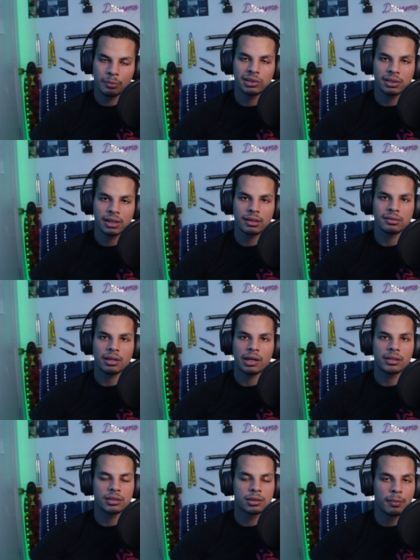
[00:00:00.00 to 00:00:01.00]
protects
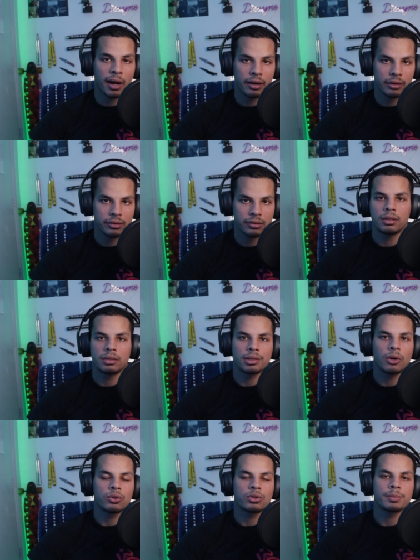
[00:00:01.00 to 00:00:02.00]
and inspires is
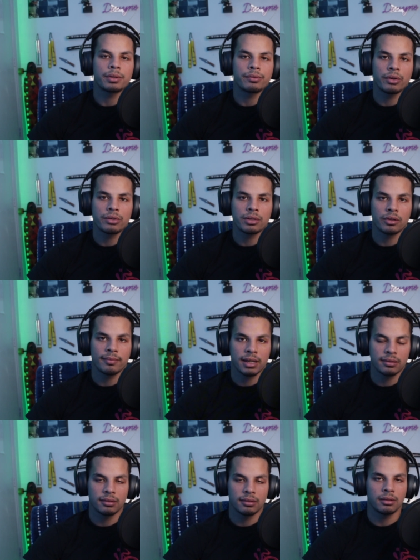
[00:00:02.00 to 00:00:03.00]
the ultimate version of
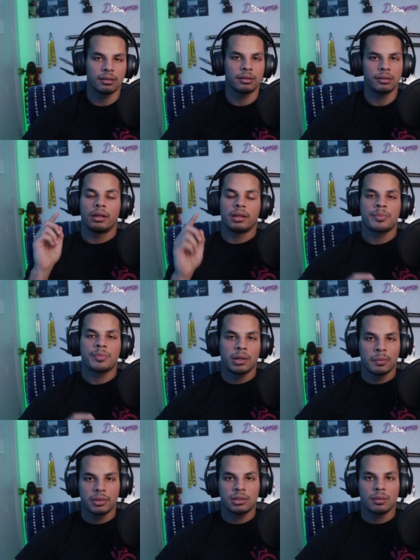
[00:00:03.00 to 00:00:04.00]
masculinity. And that's pretty
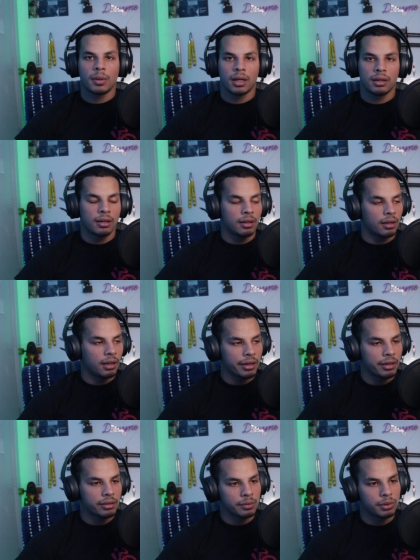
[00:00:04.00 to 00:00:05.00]
much it, man.
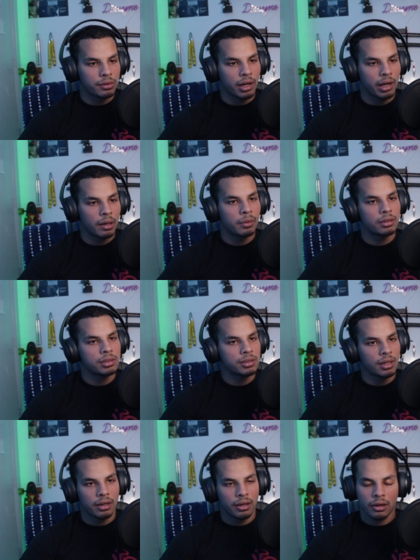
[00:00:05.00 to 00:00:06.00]
Like, subscribe,
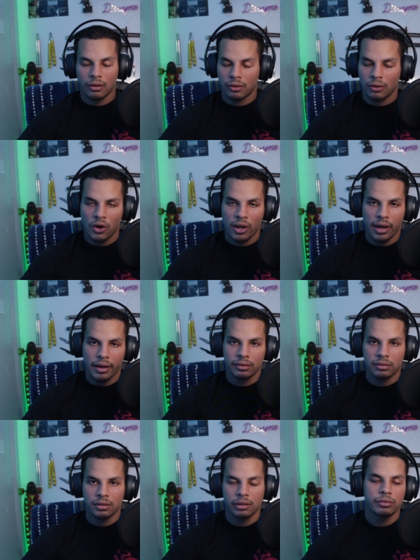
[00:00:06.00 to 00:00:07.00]
share, all that good
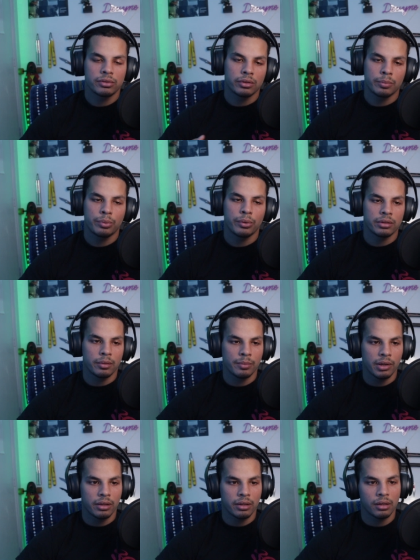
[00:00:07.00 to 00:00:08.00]
stuff. Support your
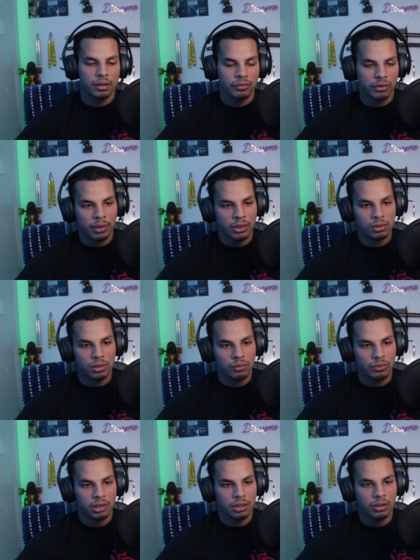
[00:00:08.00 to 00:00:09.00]
brother. If you mess with the
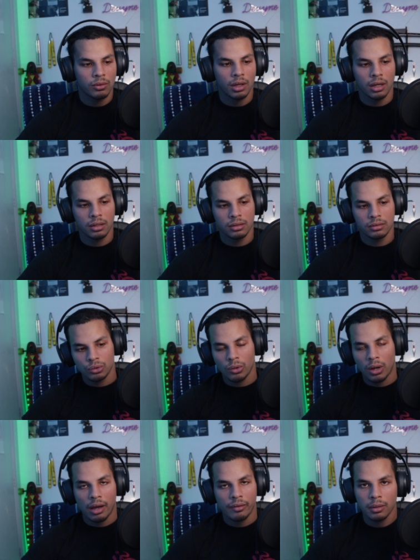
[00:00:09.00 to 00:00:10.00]
video and you
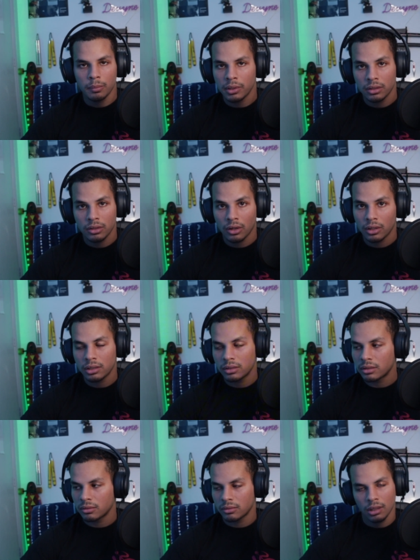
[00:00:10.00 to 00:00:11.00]
have an opinion on it,
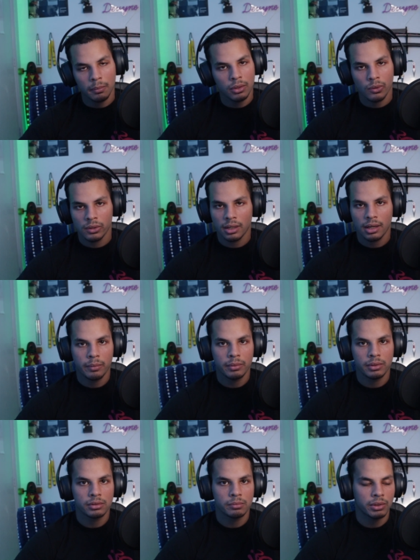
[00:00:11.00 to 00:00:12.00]
let me know in the
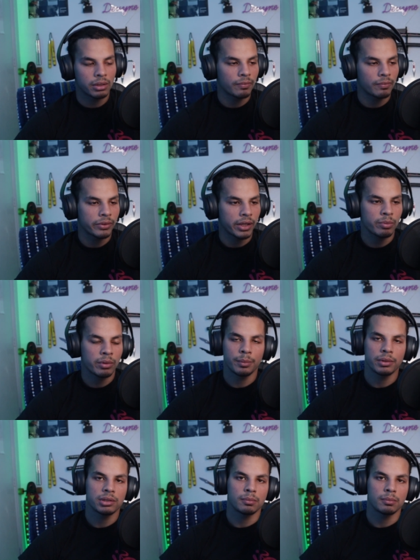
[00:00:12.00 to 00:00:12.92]
comments. But that's pretty much it,